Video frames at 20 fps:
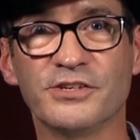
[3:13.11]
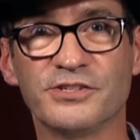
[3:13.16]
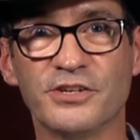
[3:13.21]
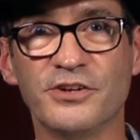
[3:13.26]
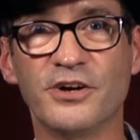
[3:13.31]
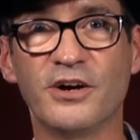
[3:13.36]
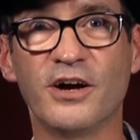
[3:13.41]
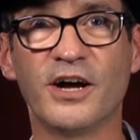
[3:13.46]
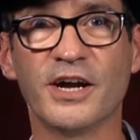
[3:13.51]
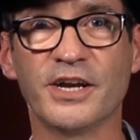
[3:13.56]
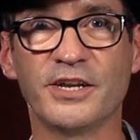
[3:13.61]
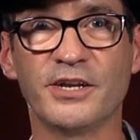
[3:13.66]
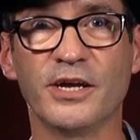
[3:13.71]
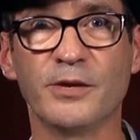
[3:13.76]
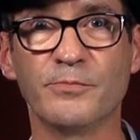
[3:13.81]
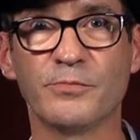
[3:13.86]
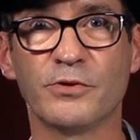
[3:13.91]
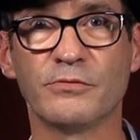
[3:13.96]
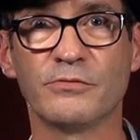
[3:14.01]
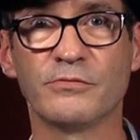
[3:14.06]
is in a
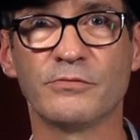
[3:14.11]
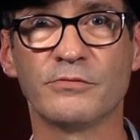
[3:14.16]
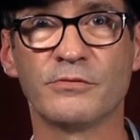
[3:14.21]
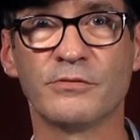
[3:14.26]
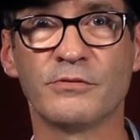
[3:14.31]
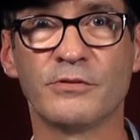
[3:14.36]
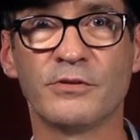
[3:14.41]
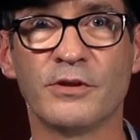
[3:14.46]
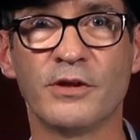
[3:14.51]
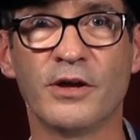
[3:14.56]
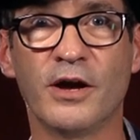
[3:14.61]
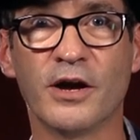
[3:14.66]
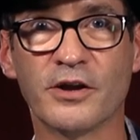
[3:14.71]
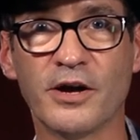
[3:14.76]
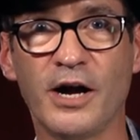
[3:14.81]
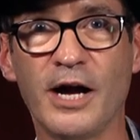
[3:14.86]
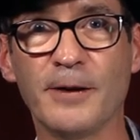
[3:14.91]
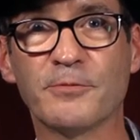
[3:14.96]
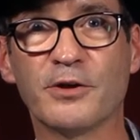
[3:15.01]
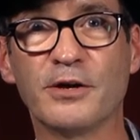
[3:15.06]
lineup. A
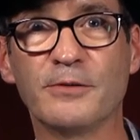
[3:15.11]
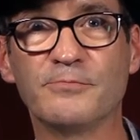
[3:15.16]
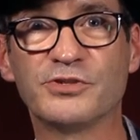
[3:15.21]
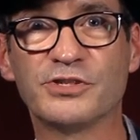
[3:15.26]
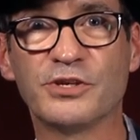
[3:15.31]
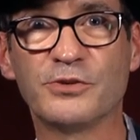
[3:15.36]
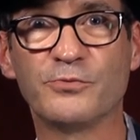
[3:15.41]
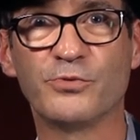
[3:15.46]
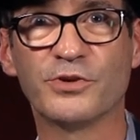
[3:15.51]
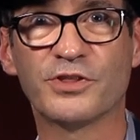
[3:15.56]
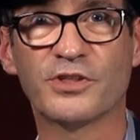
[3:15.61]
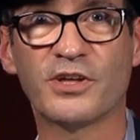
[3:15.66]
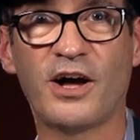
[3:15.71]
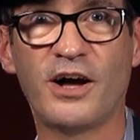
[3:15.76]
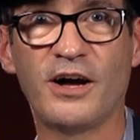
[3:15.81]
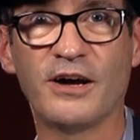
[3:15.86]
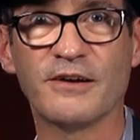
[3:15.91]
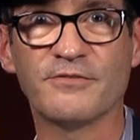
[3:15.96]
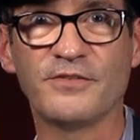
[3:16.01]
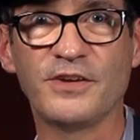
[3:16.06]
cop comes in with
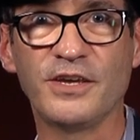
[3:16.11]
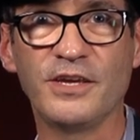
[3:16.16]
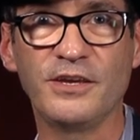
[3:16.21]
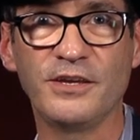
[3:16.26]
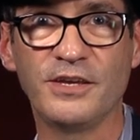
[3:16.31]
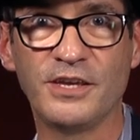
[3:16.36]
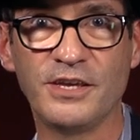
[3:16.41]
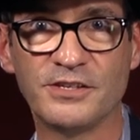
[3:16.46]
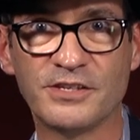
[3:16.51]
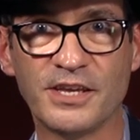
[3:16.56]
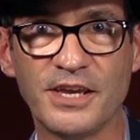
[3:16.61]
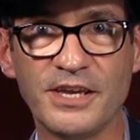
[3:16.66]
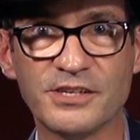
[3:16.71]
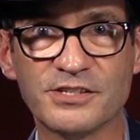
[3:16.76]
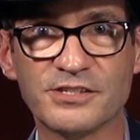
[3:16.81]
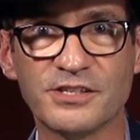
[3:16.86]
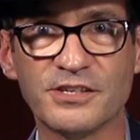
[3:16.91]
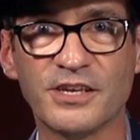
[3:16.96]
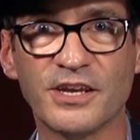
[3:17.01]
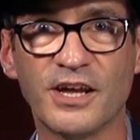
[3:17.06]
coffee, he
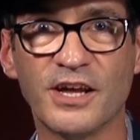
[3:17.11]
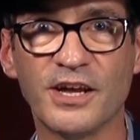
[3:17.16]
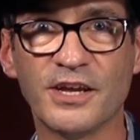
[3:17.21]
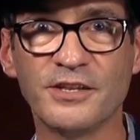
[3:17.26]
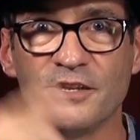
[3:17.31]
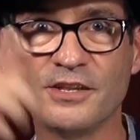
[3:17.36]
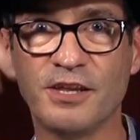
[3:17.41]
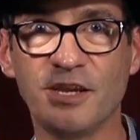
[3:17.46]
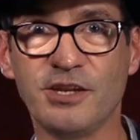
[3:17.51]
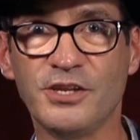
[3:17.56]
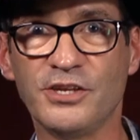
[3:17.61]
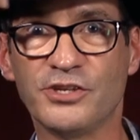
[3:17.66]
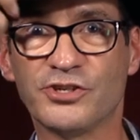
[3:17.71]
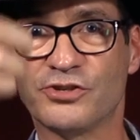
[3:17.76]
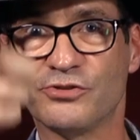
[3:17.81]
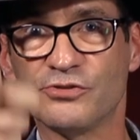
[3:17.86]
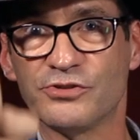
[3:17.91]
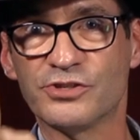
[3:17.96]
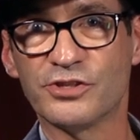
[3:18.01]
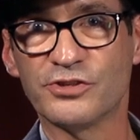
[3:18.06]
takes the gun, and he
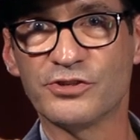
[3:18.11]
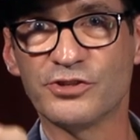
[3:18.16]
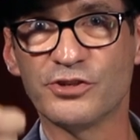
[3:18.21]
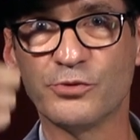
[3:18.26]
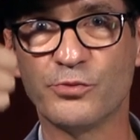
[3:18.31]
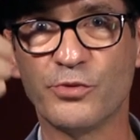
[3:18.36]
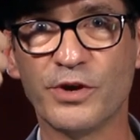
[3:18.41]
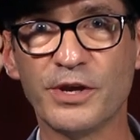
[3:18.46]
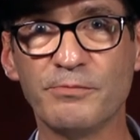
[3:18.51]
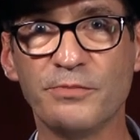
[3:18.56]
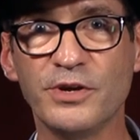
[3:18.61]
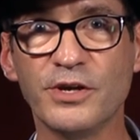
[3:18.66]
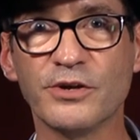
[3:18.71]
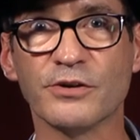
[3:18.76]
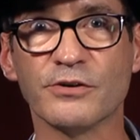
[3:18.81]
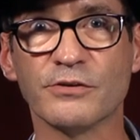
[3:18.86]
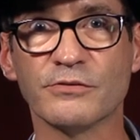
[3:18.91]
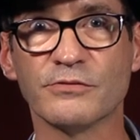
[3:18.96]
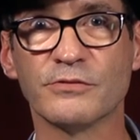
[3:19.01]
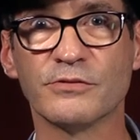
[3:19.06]
shoots the two-way
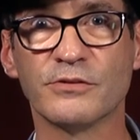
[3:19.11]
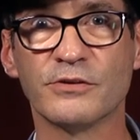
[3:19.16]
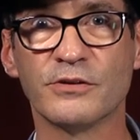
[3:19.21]
mirror.